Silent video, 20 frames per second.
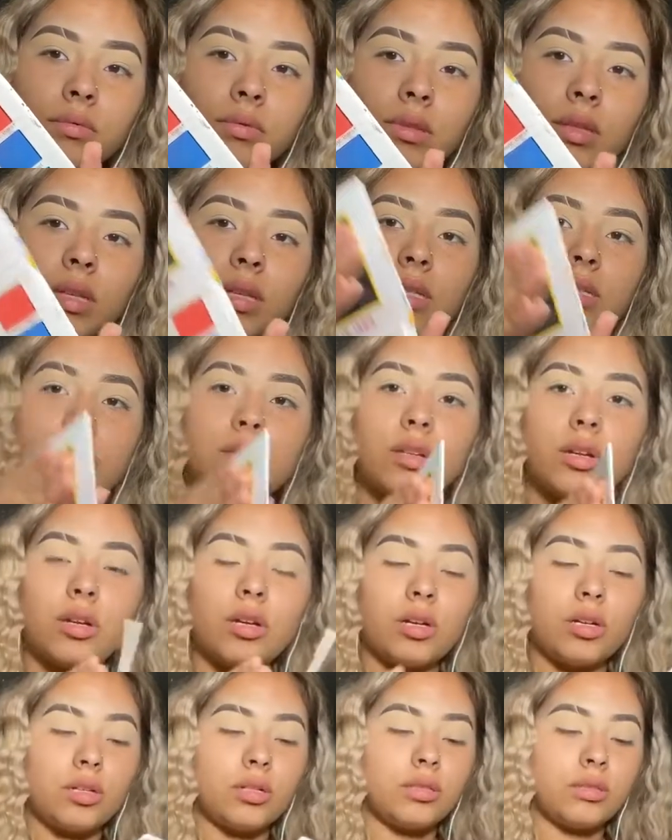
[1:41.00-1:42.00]
It's
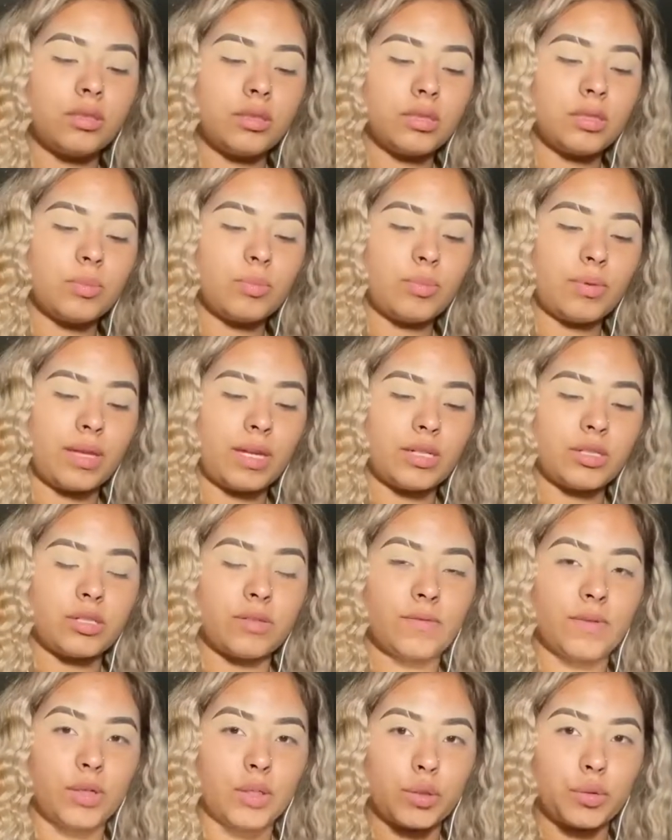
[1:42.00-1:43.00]
called Splash of
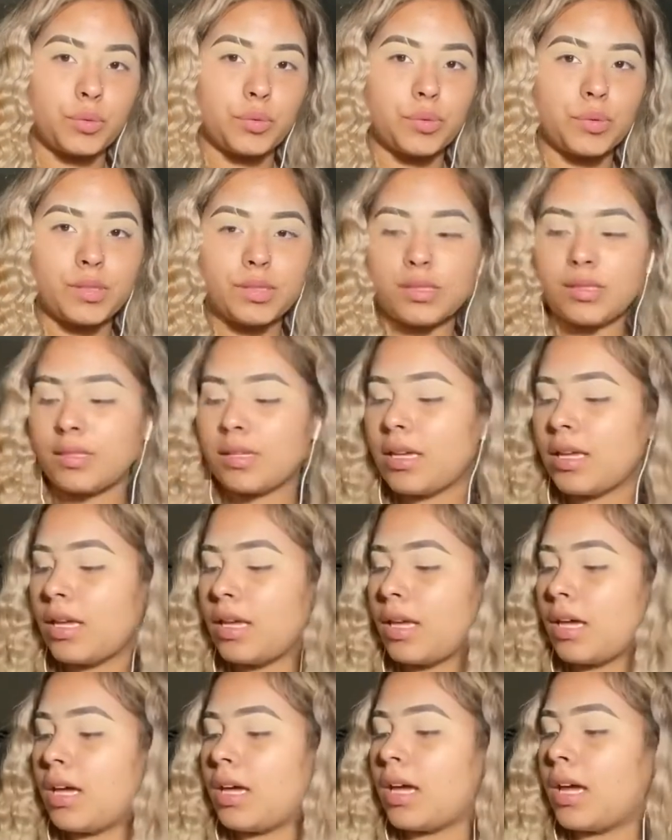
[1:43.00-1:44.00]
Hose.
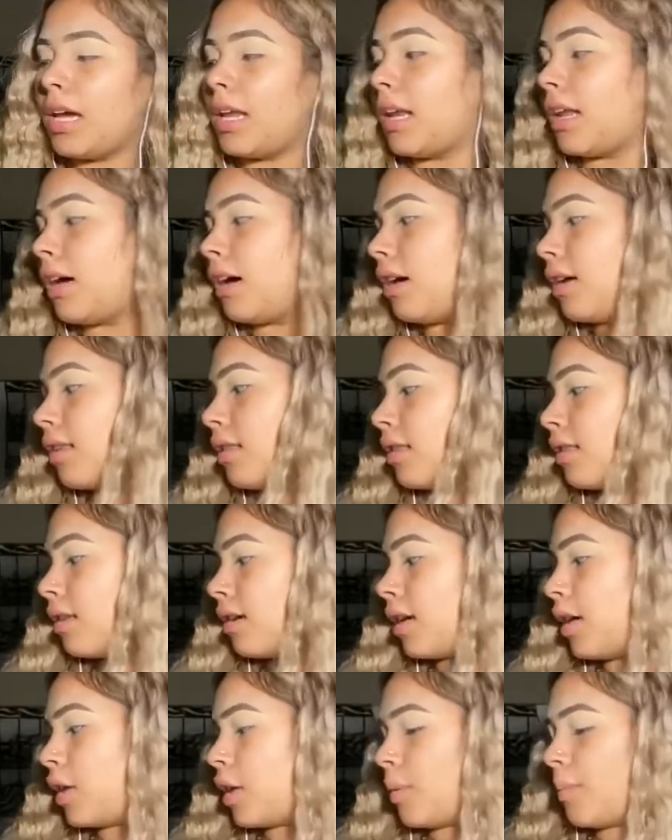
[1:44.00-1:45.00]
And the
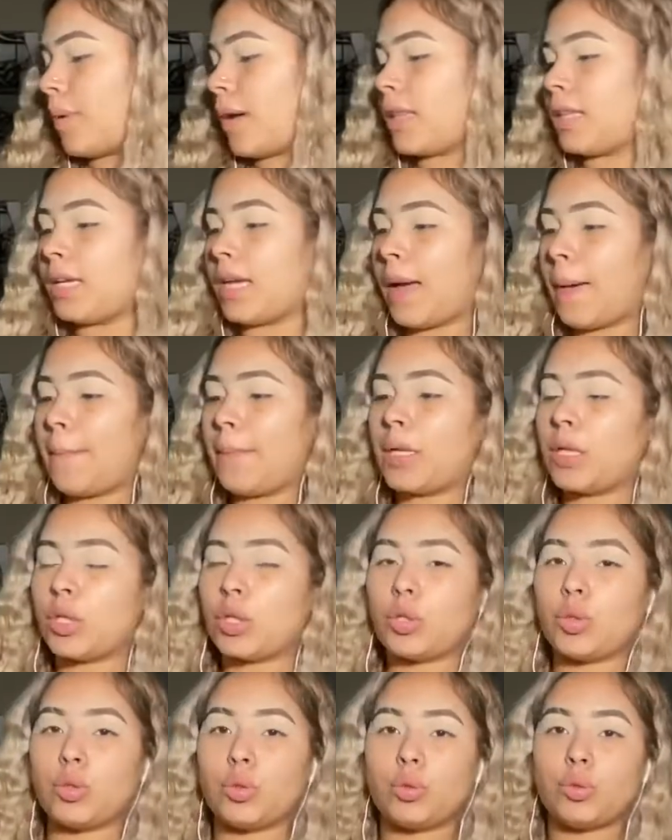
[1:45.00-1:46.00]
other palette I'm gonna
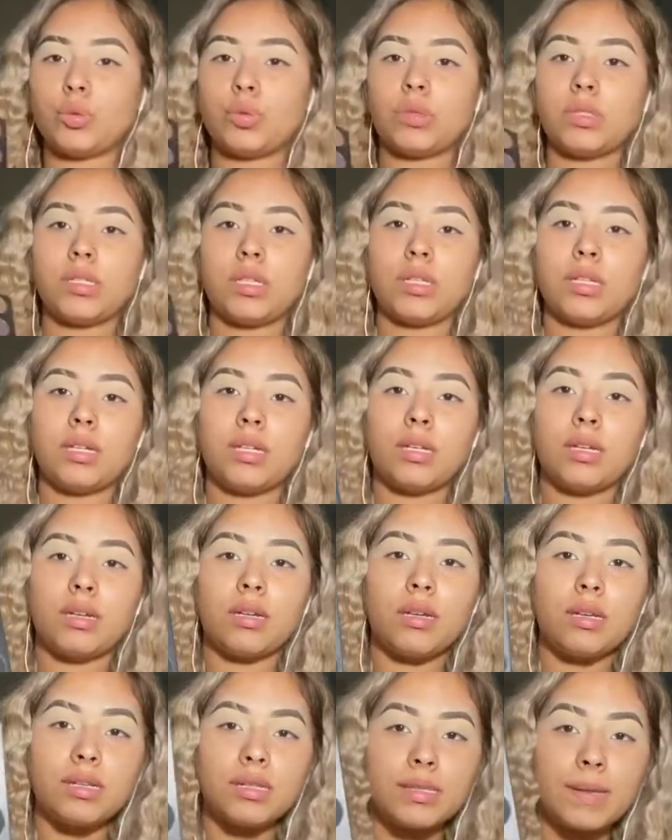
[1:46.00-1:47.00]
use
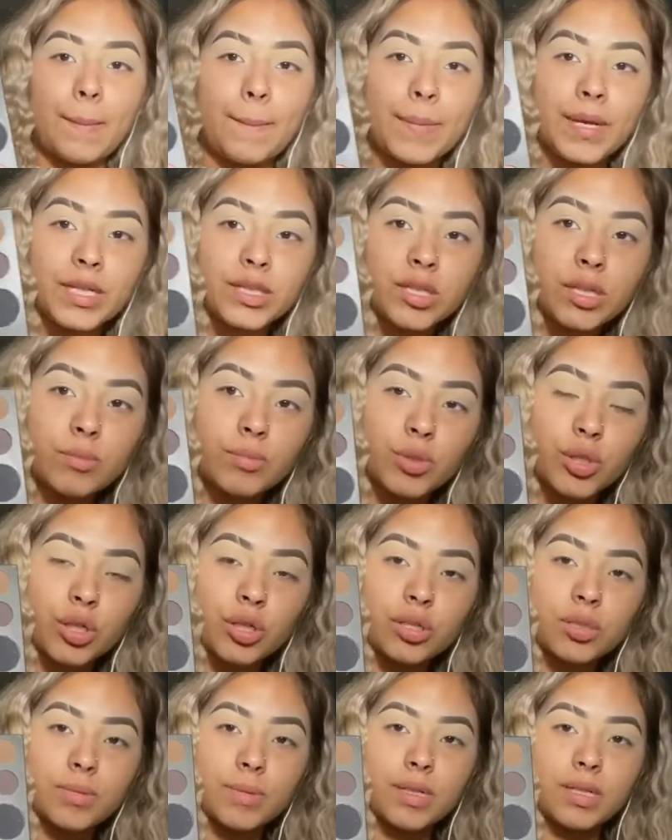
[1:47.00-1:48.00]
is my James
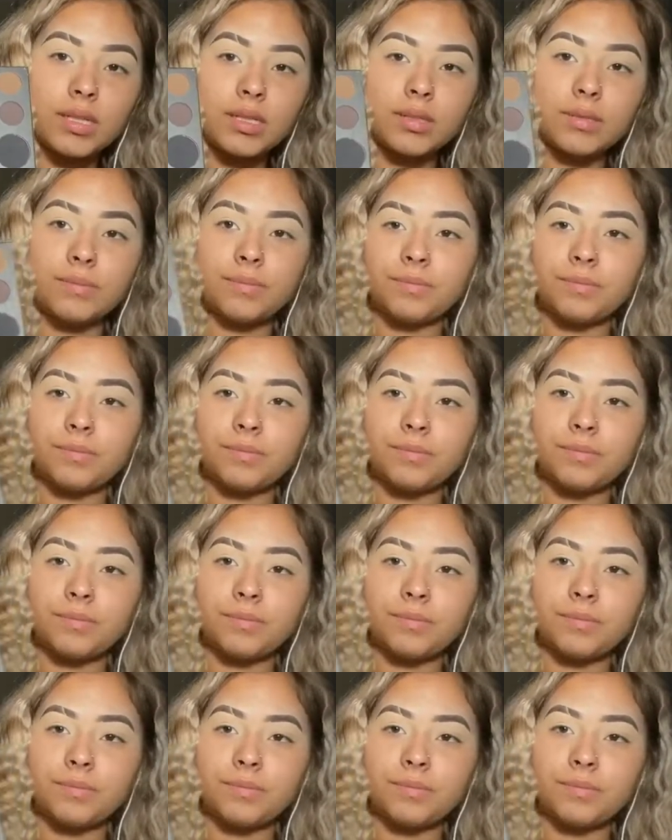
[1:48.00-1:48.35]
Charles palette.